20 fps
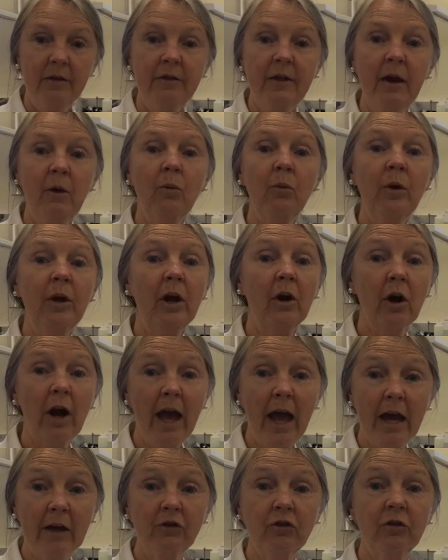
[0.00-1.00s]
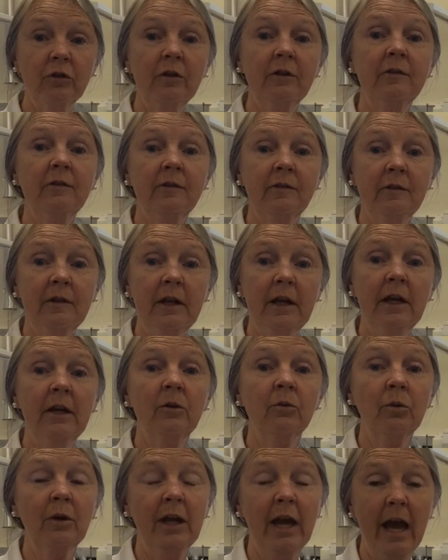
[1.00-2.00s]
that we are actually seeing
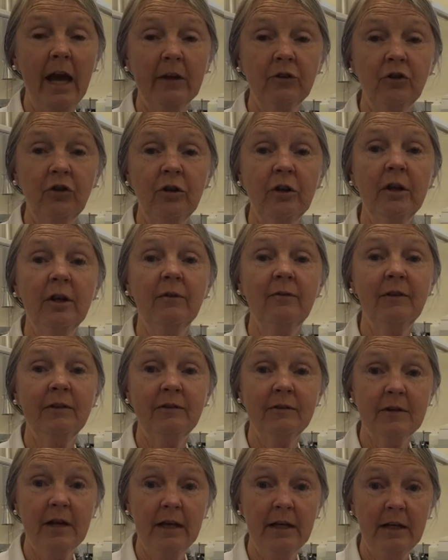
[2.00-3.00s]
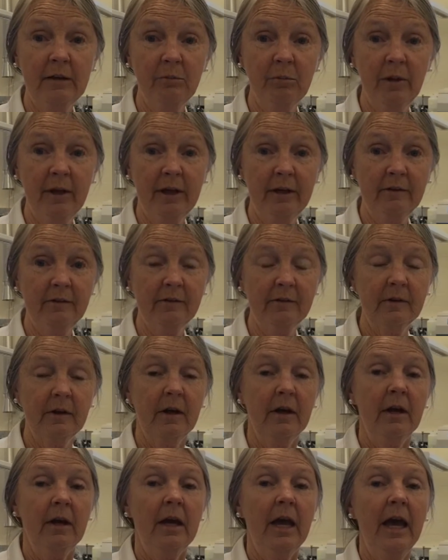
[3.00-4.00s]
a reaction if it's taking place.
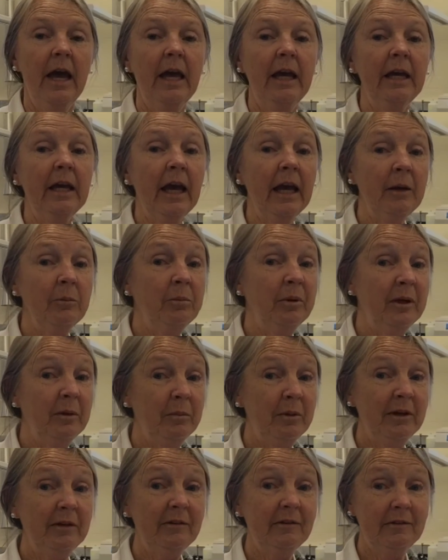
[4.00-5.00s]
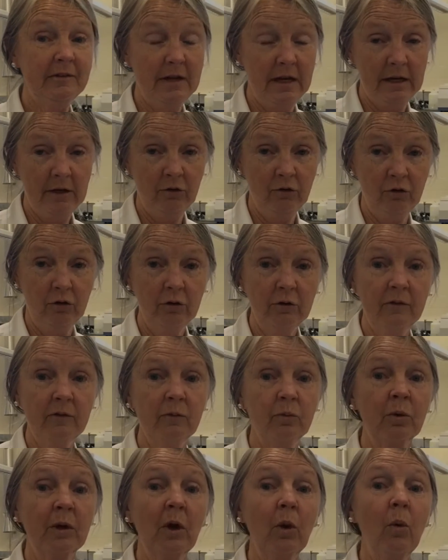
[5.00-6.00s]
AABB
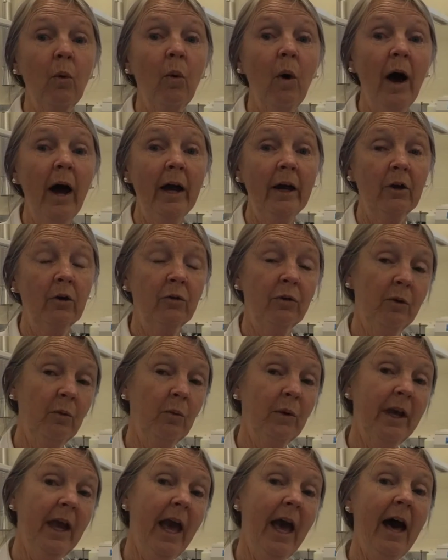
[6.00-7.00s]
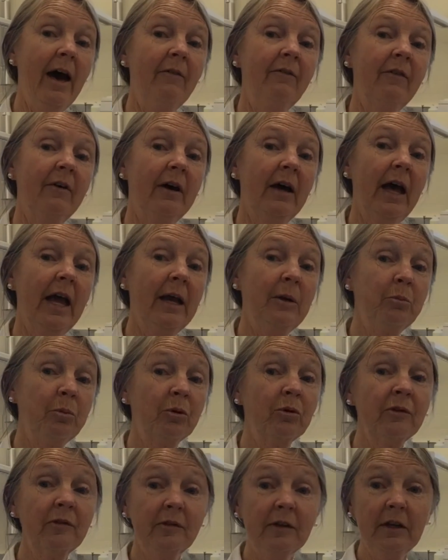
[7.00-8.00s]
standards require that we have a
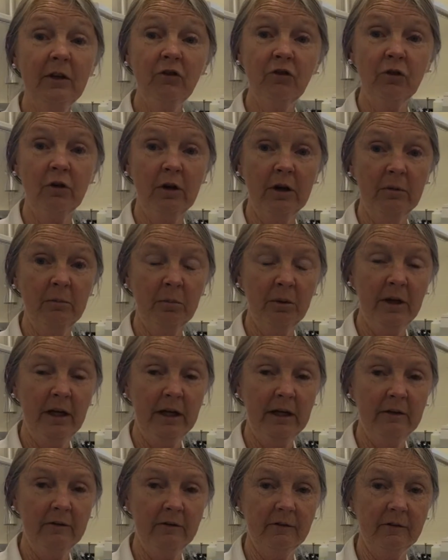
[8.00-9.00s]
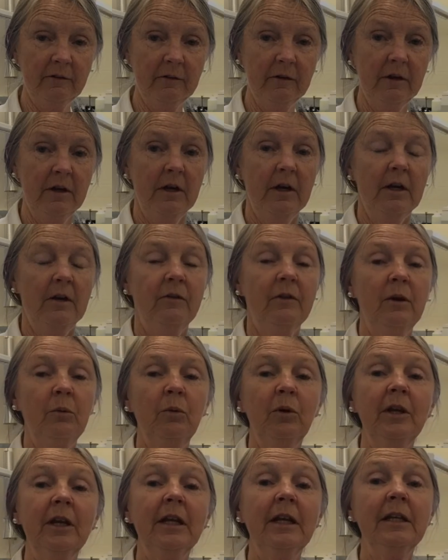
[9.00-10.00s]
procedure in place that
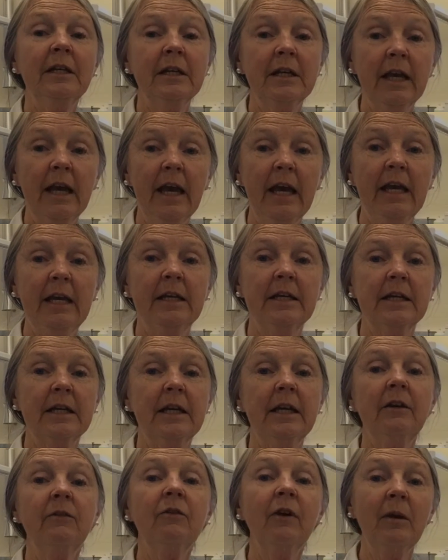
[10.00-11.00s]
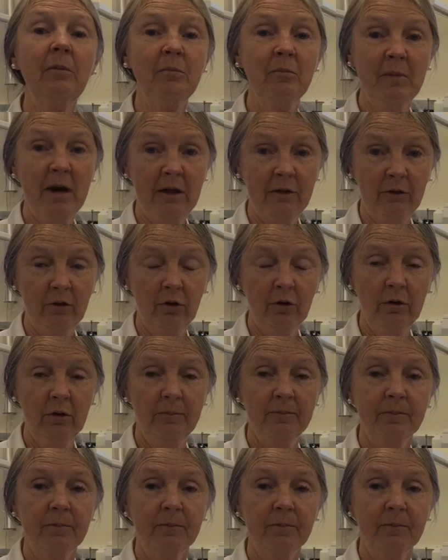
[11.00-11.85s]
would indicate if a mother